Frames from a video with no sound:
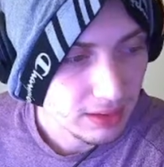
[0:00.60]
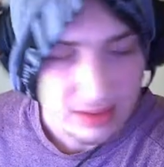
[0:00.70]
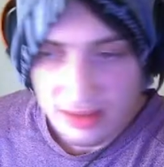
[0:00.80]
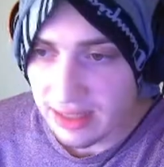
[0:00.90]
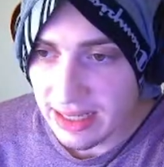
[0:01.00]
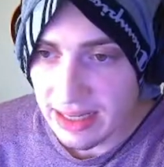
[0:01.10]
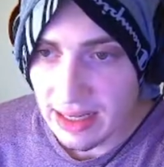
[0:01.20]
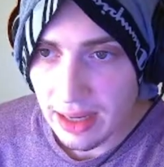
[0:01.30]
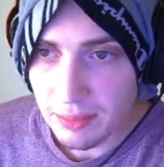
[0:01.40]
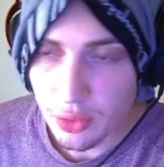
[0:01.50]

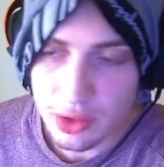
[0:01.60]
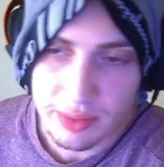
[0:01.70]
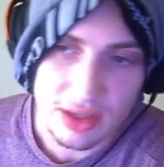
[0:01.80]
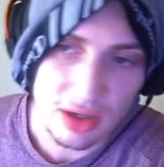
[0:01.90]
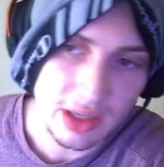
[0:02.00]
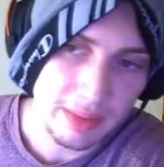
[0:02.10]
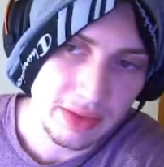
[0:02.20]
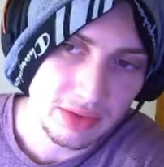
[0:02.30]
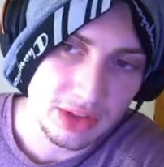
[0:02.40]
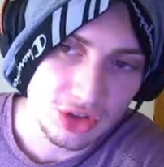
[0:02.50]
Today, I'm going to be talking
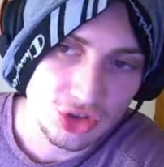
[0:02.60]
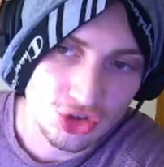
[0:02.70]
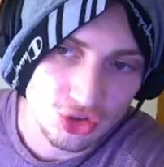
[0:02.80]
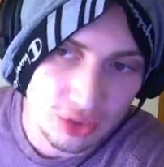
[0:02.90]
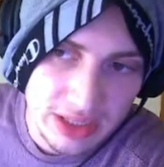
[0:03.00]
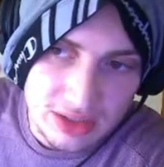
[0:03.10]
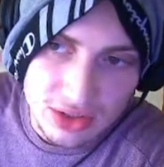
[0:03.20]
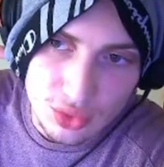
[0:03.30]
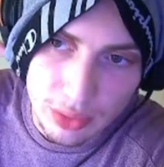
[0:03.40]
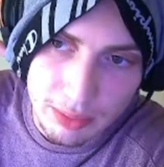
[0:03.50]
about the Street
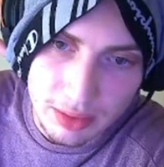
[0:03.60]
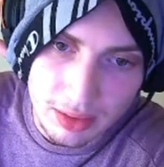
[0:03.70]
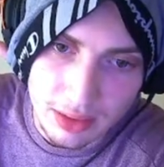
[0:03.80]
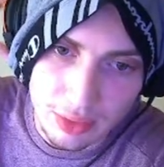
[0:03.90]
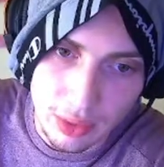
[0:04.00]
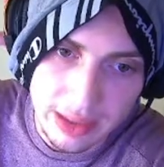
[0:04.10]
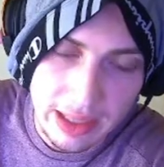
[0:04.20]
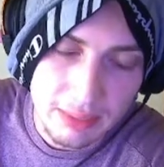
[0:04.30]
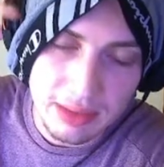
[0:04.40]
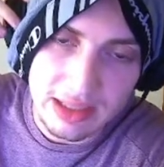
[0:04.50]
Sweeper and why
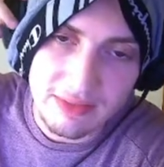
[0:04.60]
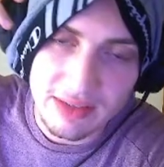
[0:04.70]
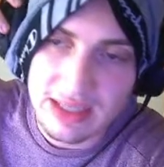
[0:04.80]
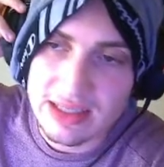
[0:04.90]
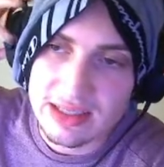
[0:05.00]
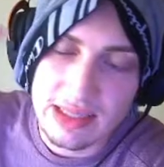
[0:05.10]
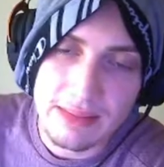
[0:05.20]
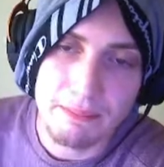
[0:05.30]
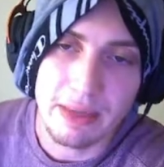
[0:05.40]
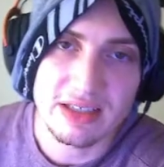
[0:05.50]
I believe it is the
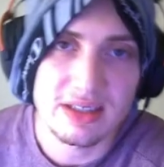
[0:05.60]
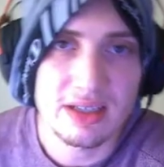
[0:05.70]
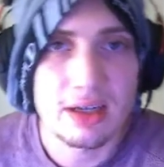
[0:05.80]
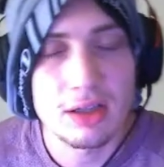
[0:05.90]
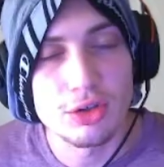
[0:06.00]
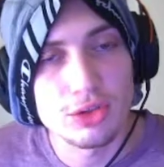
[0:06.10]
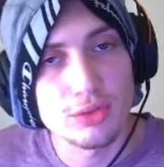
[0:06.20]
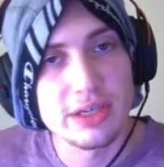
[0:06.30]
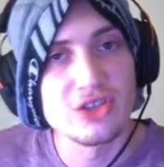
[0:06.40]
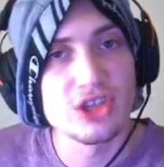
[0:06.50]
best close
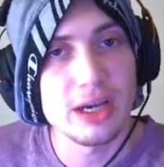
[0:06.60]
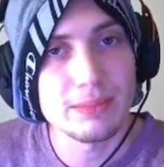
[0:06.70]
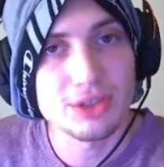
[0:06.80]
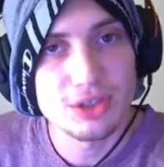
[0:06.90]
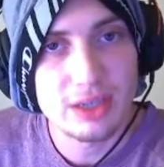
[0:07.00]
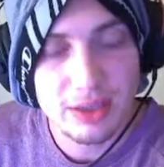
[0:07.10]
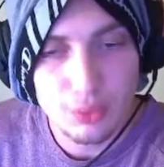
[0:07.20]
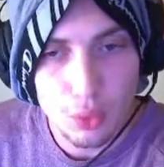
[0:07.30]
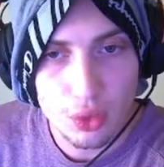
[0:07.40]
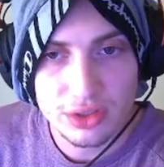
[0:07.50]
range option
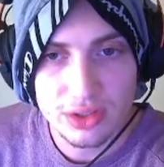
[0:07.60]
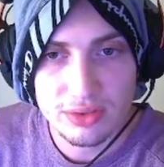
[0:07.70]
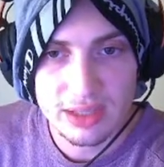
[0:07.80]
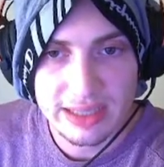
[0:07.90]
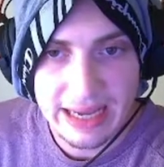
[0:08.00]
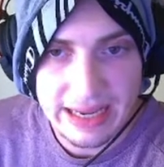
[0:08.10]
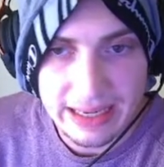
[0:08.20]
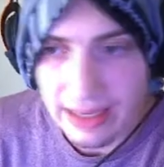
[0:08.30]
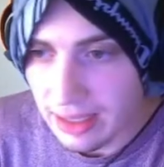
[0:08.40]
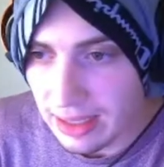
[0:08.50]
in Warzone today
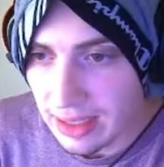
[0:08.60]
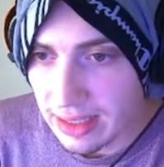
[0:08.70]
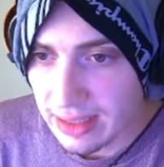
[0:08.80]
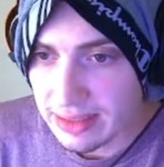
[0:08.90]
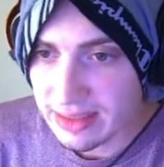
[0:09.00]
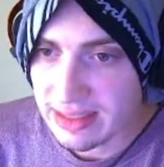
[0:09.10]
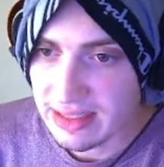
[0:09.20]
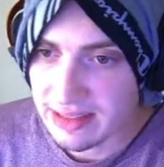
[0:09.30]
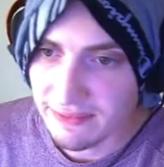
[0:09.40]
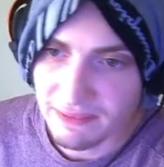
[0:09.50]
in
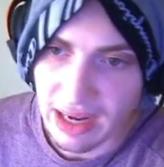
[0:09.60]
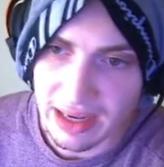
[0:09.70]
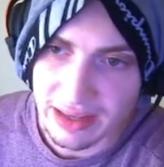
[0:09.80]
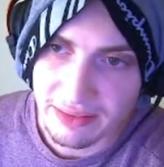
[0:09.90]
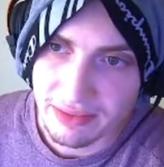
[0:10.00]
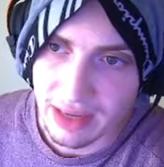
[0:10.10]
Season 5.